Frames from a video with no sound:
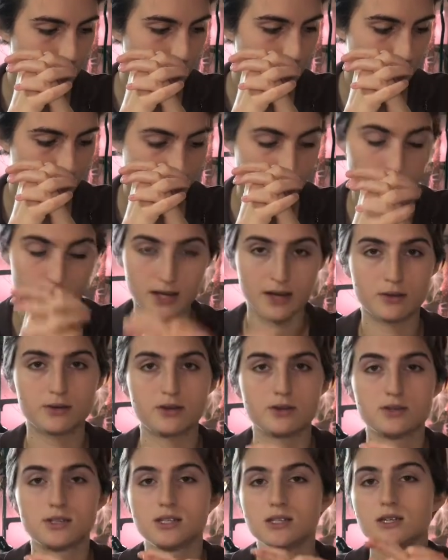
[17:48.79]
if you like what you
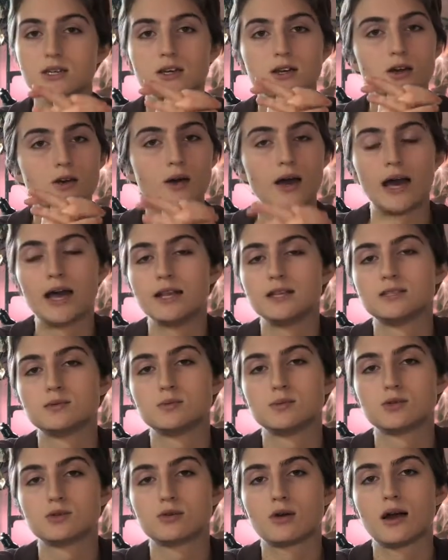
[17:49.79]
see, go ahead and
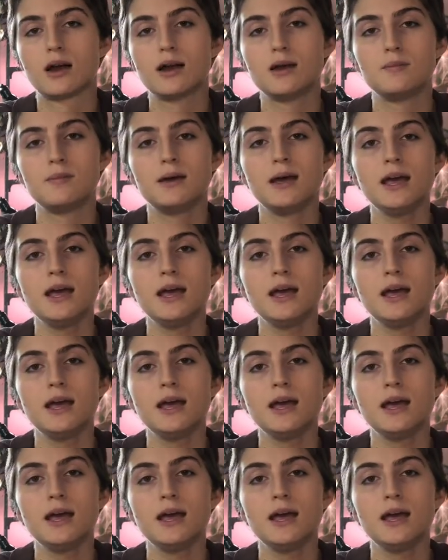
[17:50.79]
subscribe,